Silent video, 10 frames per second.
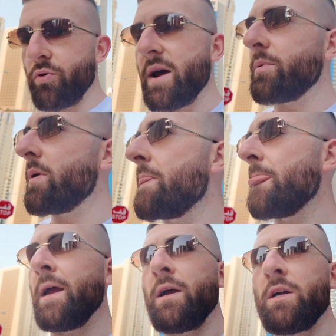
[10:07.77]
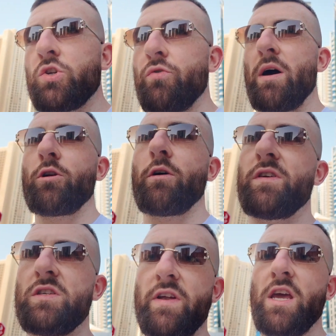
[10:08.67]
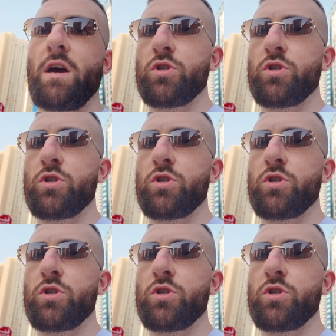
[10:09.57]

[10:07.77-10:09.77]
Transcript: prep to round off this video.